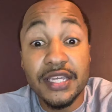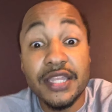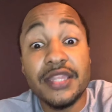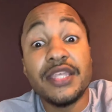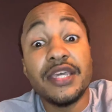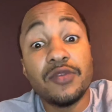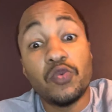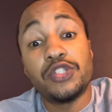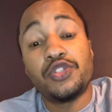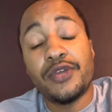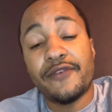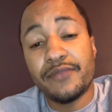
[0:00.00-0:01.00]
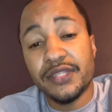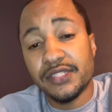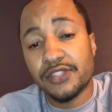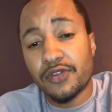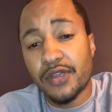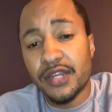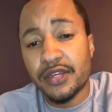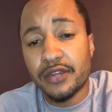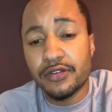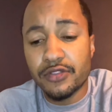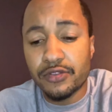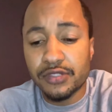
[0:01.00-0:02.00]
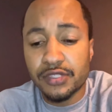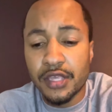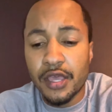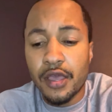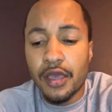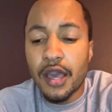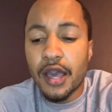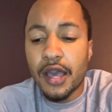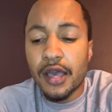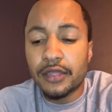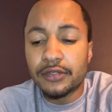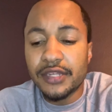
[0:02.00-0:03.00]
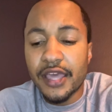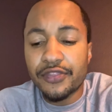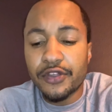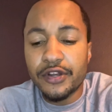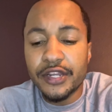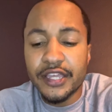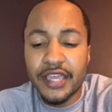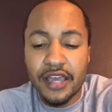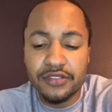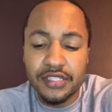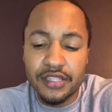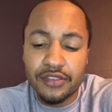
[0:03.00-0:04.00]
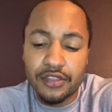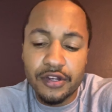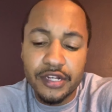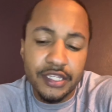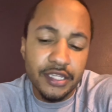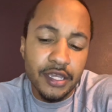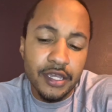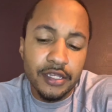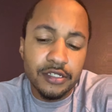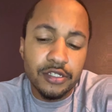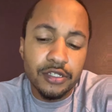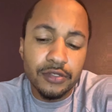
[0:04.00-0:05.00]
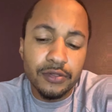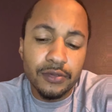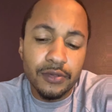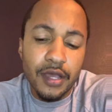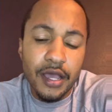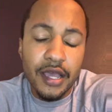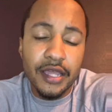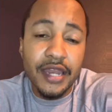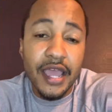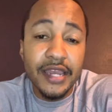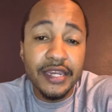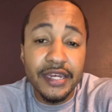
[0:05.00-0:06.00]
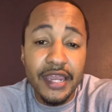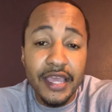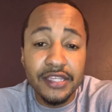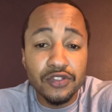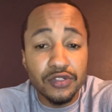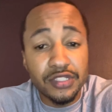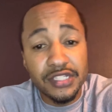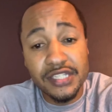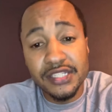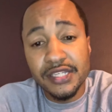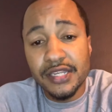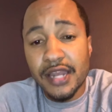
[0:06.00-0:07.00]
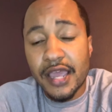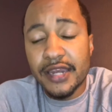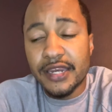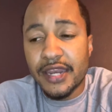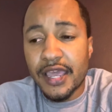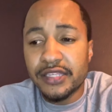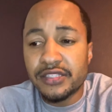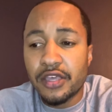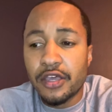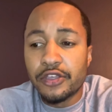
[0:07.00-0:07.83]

And then once you have business credit under those uh, net 30 accounts in 30 to uh, 90 days or 60 to 90 days,